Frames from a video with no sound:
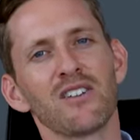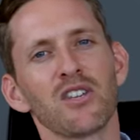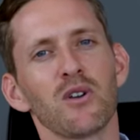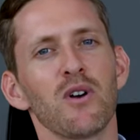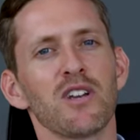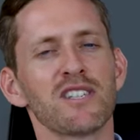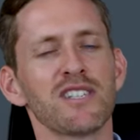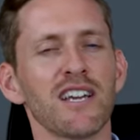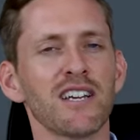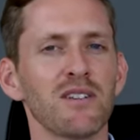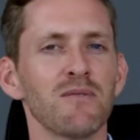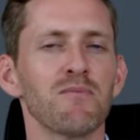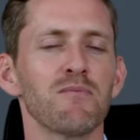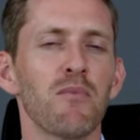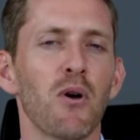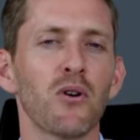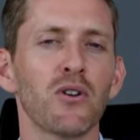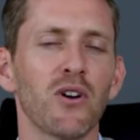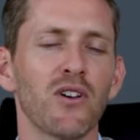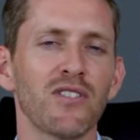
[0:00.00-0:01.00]
So a
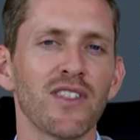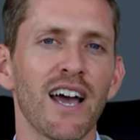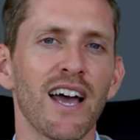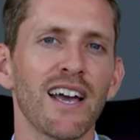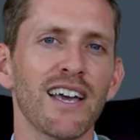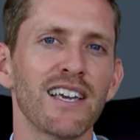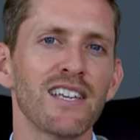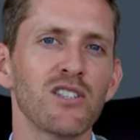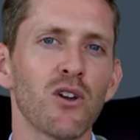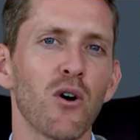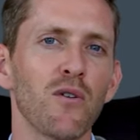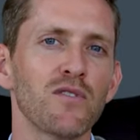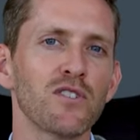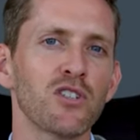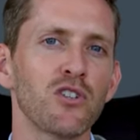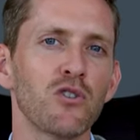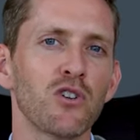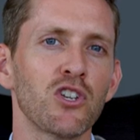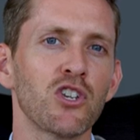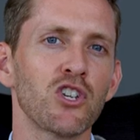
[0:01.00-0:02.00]
second point on that is
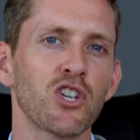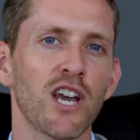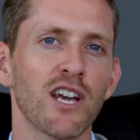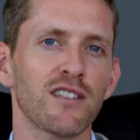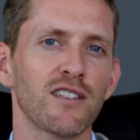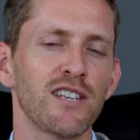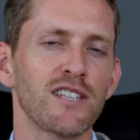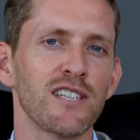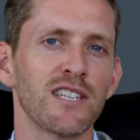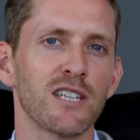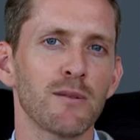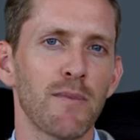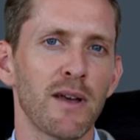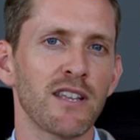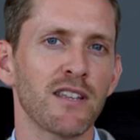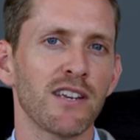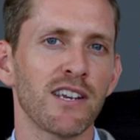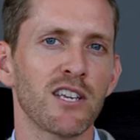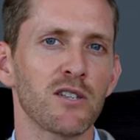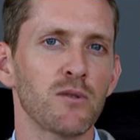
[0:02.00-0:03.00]
obviously you can check these
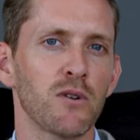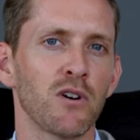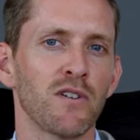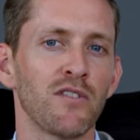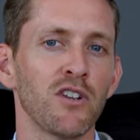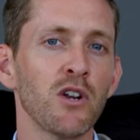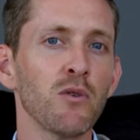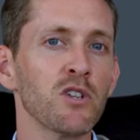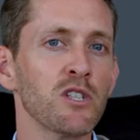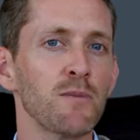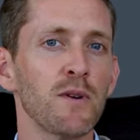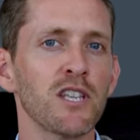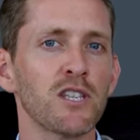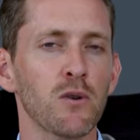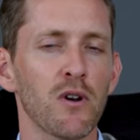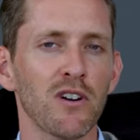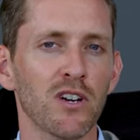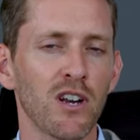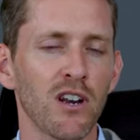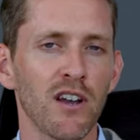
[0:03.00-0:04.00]
independently as well. If you don't want to
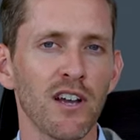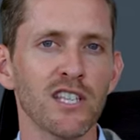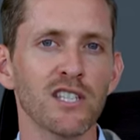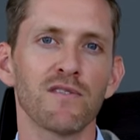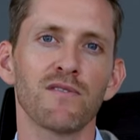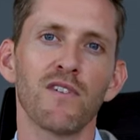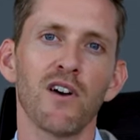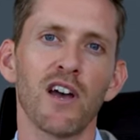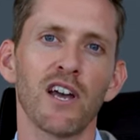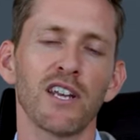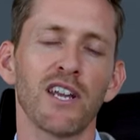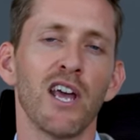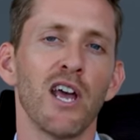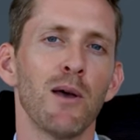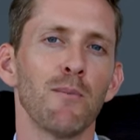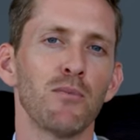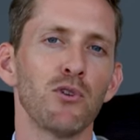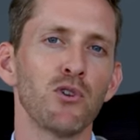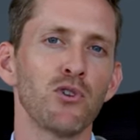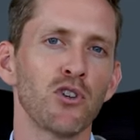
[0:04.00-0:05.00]
speak to our clients, fine,
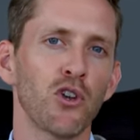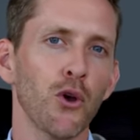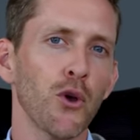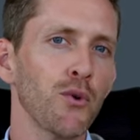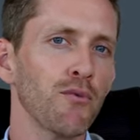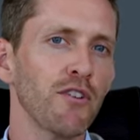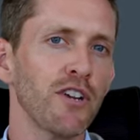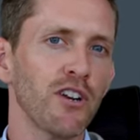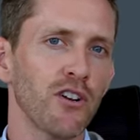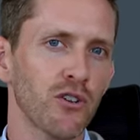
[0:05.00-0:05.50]
but you can go and